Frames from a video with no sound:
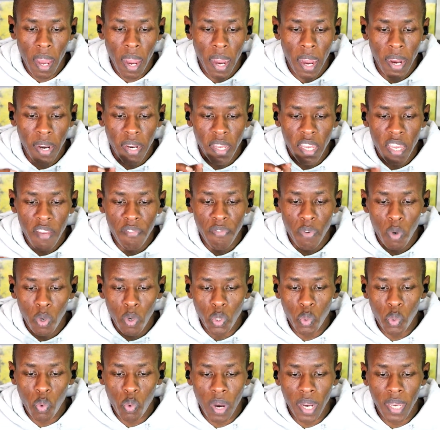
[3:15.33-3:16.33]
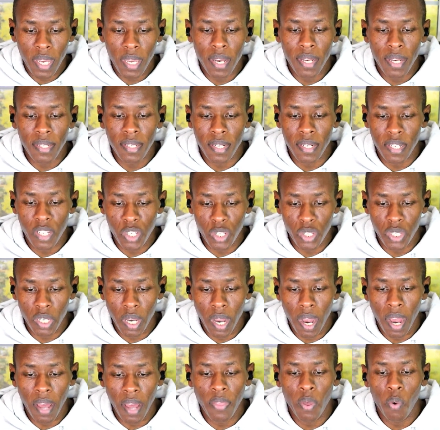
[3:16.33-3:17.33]
And if not working as a
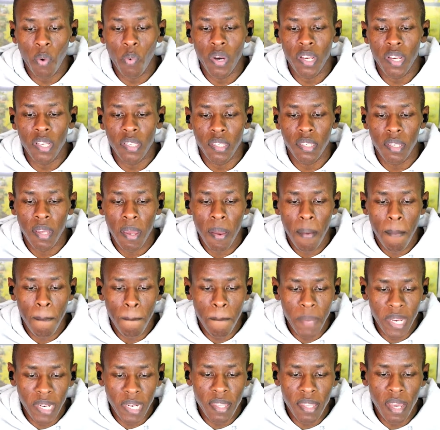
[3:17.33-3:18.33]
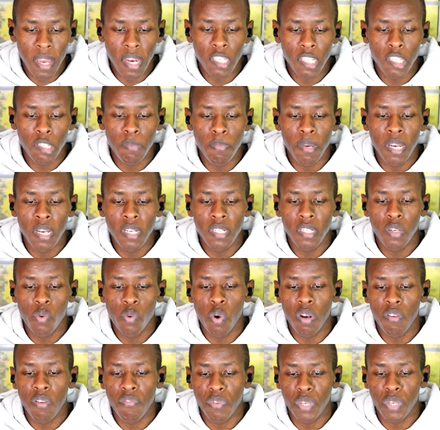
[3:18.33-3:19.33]
teacher, otherwise meet the eligibility
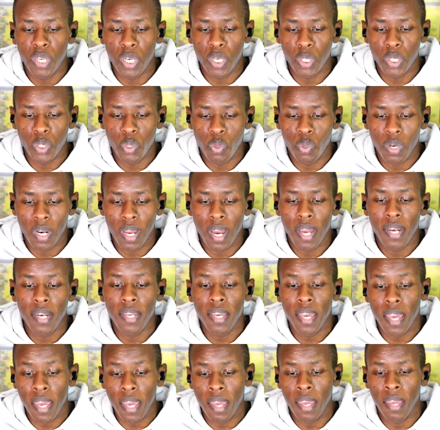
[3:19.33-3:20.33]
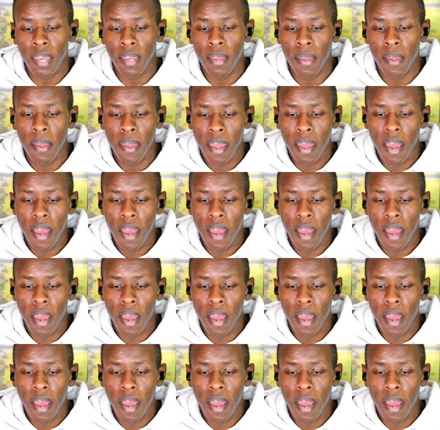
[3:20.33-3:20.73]
qualification, and A,